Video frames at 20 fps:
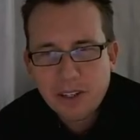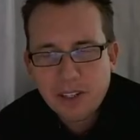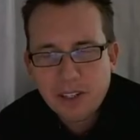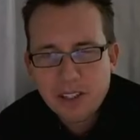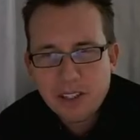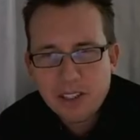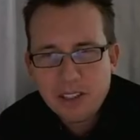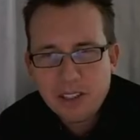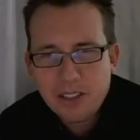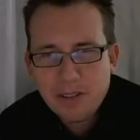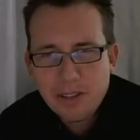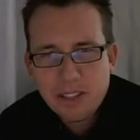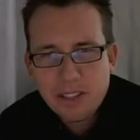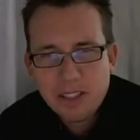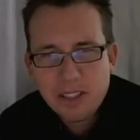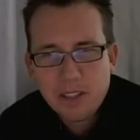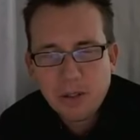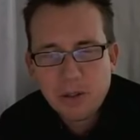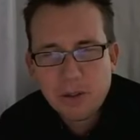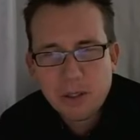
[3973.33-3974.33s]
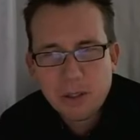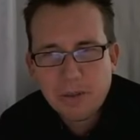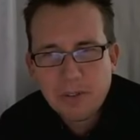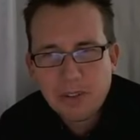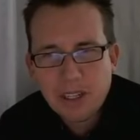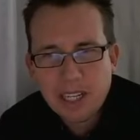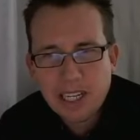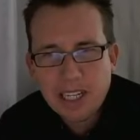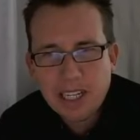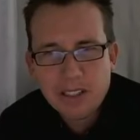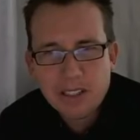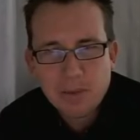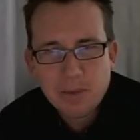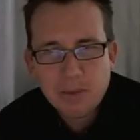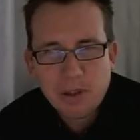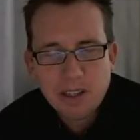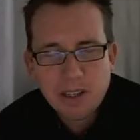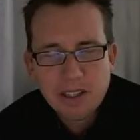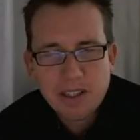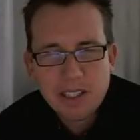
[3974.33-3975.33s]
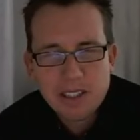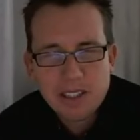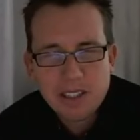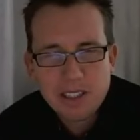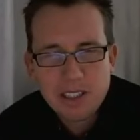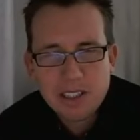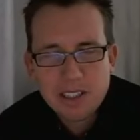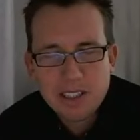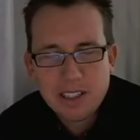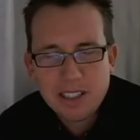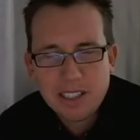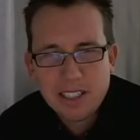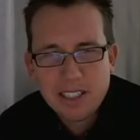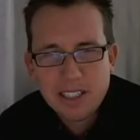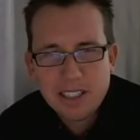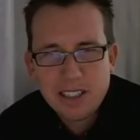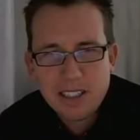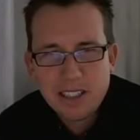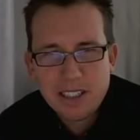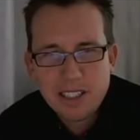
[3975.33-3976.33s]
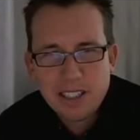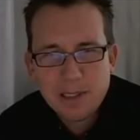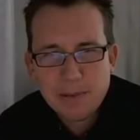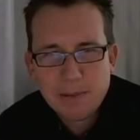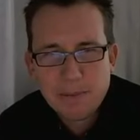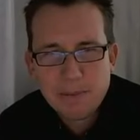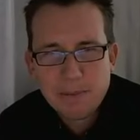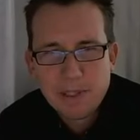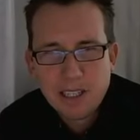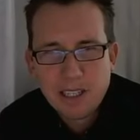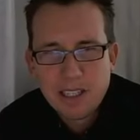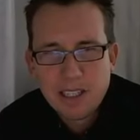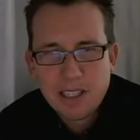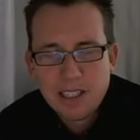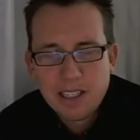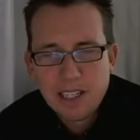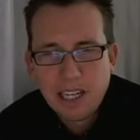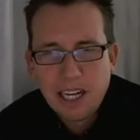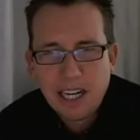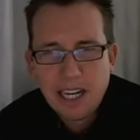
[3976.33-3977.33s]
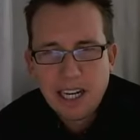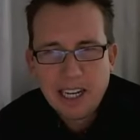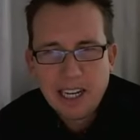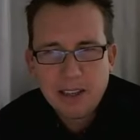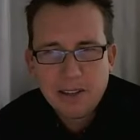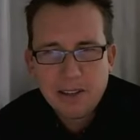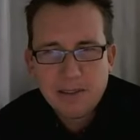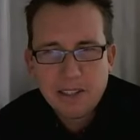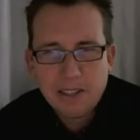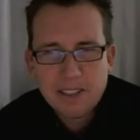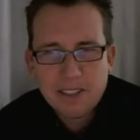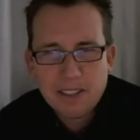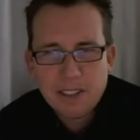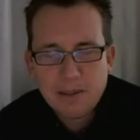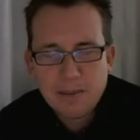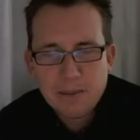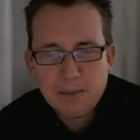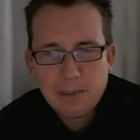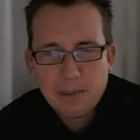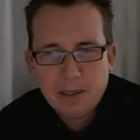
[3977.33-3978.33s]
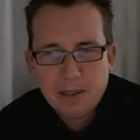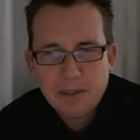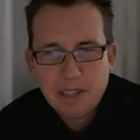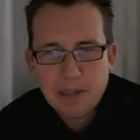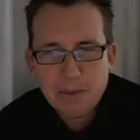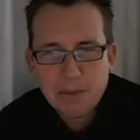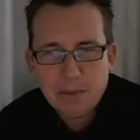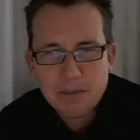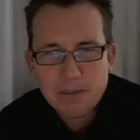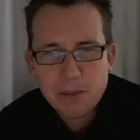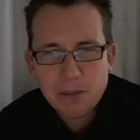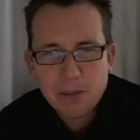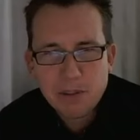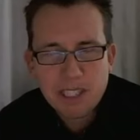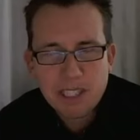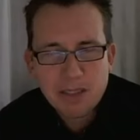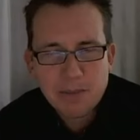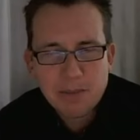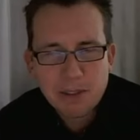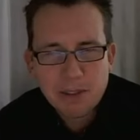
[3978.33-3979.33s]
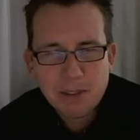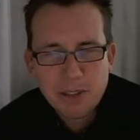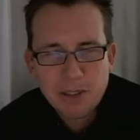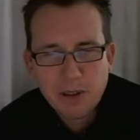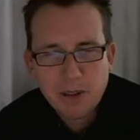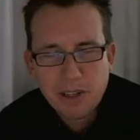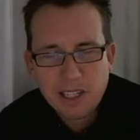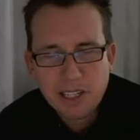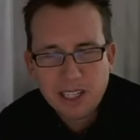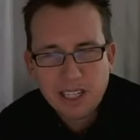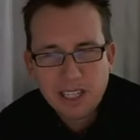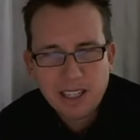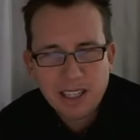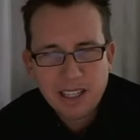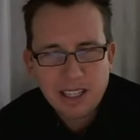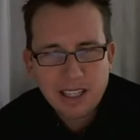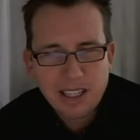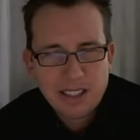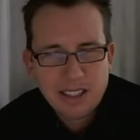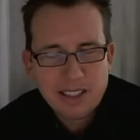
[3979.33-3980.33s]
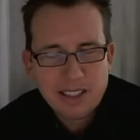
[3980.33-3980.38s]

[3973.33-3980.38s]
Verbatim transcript: of her too, and she showed some of her latest work that she just did at some famous museum in New York, I think.